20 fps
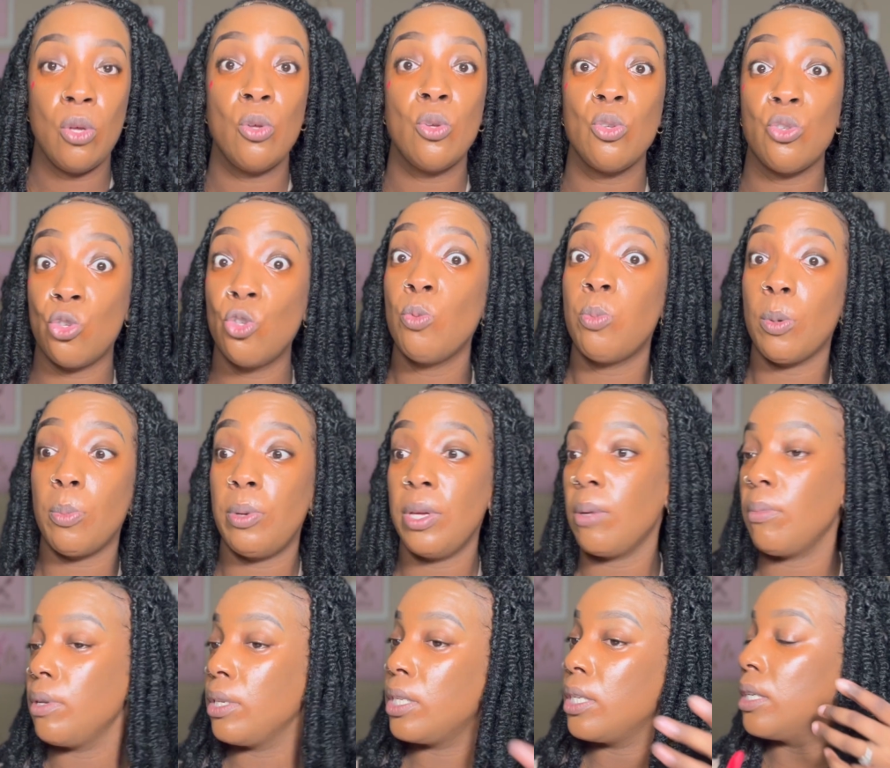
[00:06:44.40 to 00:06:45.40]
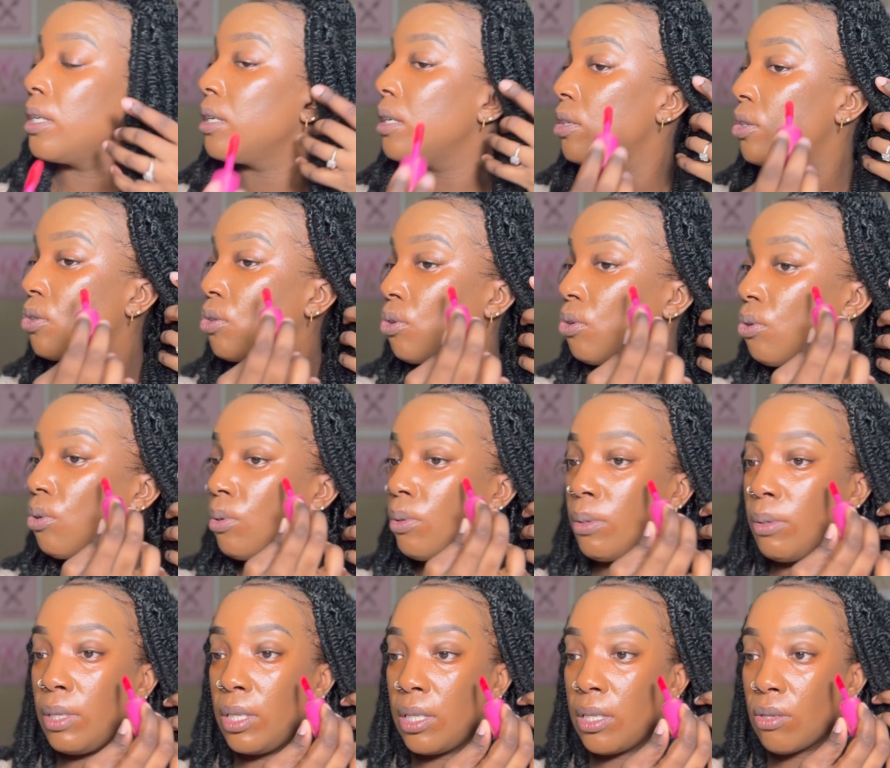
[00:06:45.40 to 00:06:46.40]
super pigmented. So
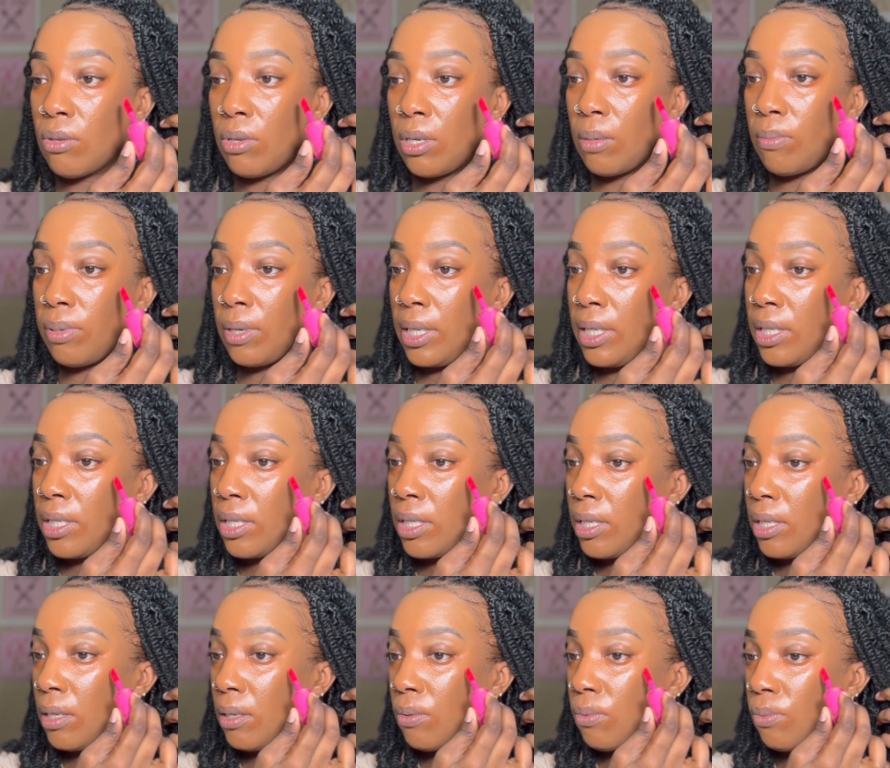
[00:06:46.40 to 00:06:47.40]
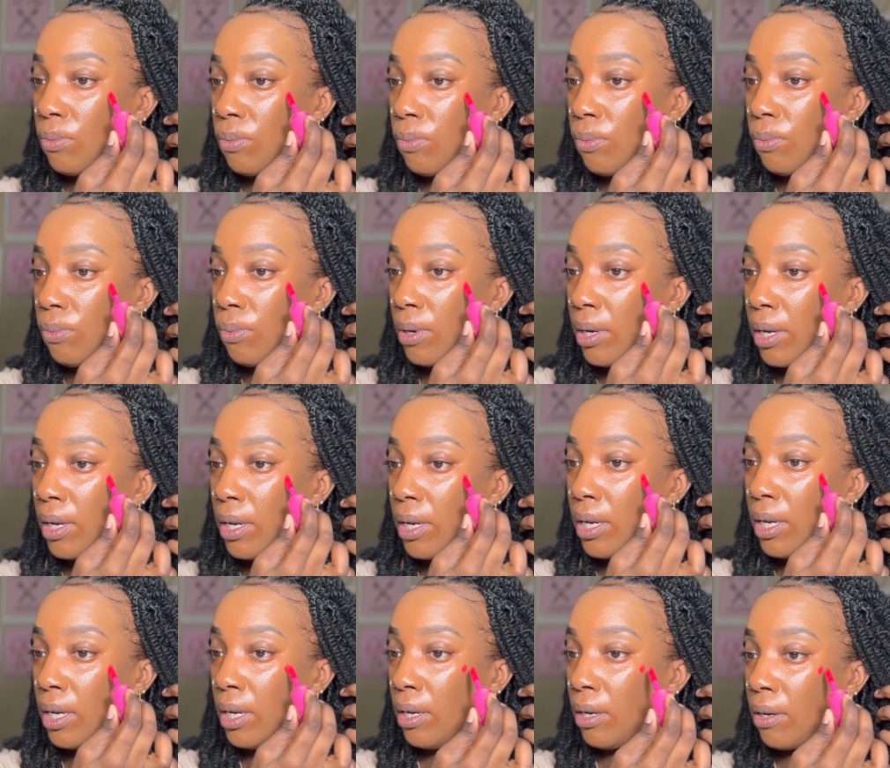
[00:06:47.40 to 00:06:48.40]
I'm just going to place it right
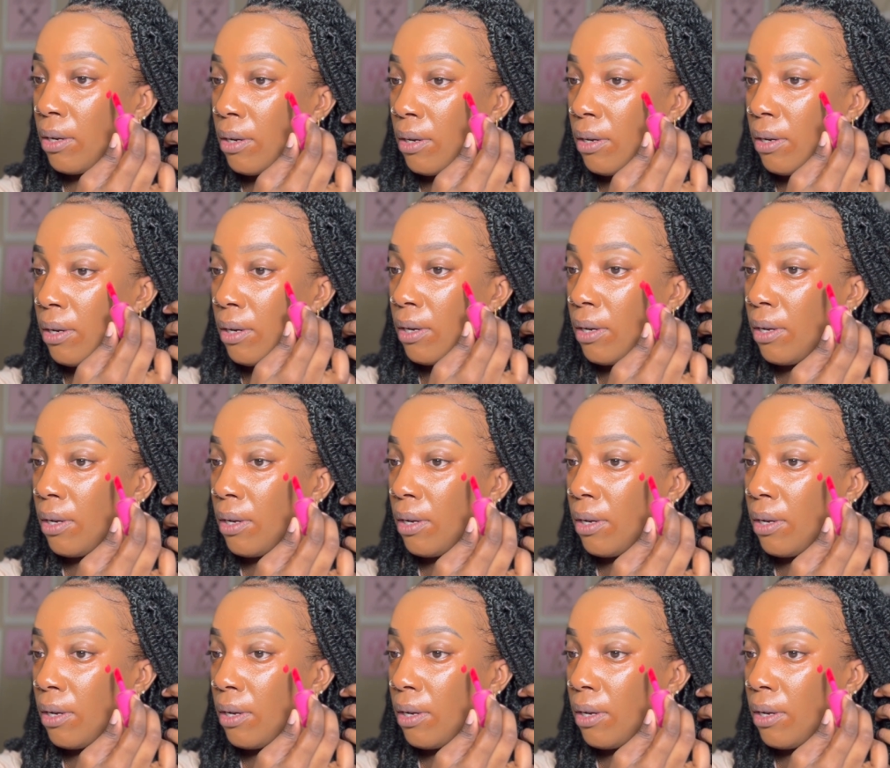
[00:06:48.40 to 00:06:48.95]
here.